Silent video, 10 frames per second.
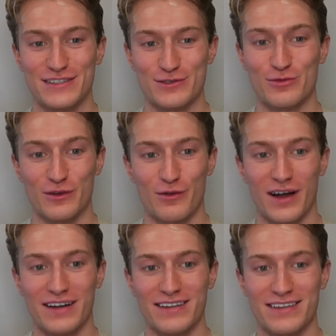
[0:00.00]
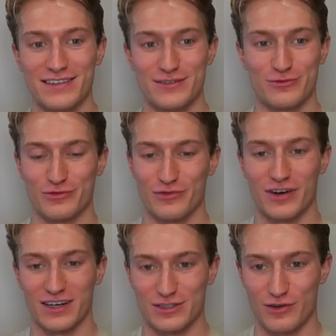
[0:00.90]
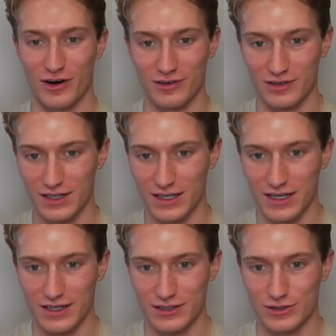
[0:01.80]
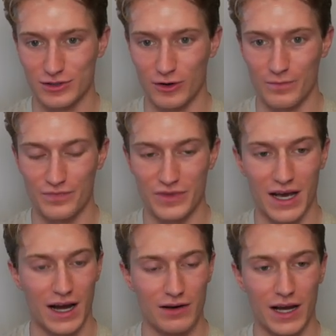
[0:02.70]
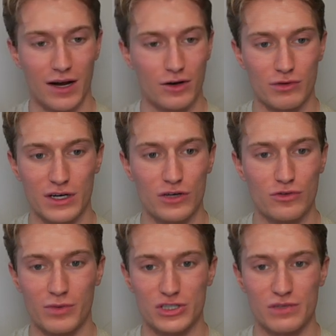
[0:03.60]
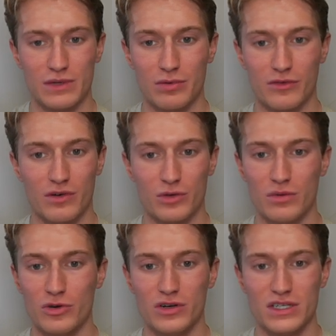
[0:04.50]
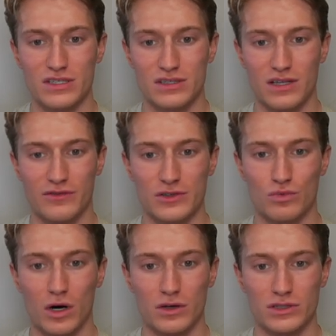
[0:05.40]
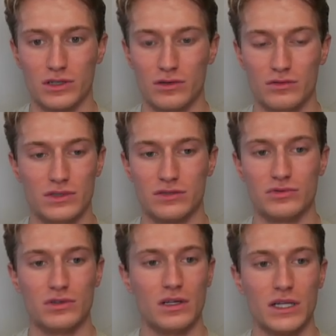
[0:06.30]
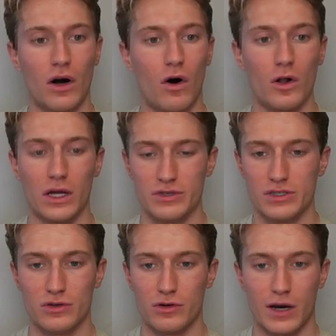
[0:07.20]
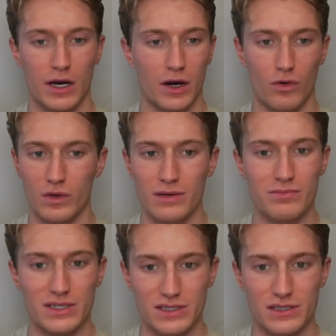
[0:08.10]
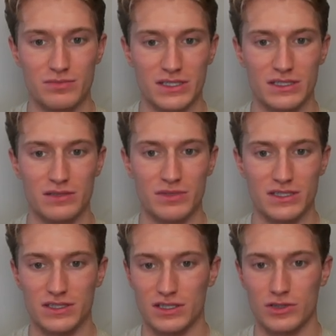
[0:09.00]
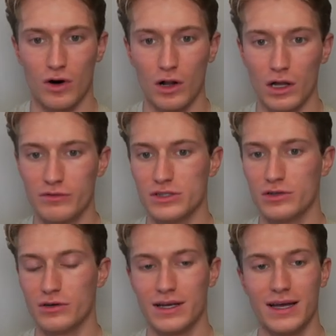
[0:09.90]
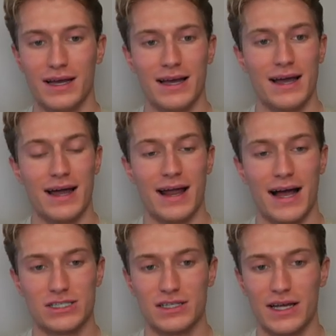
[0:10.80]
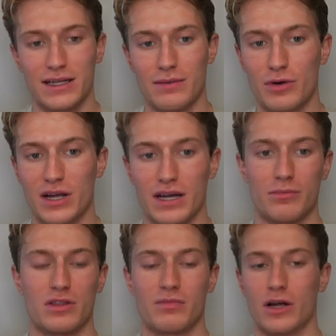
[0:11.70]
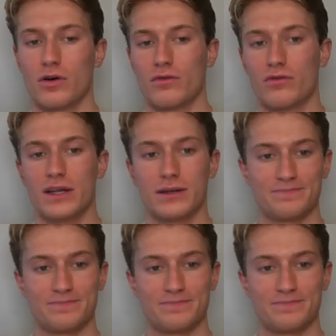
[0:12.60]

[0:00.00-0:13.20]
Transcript: a real grind and this was a fucking struggle. So yeah, I, I already knew a bunch of people from communities and stuff as well. So this was literally all I was doing, right? Only business, business, business. This is all I was doing. And I actually ended up breaking up with my girlfriend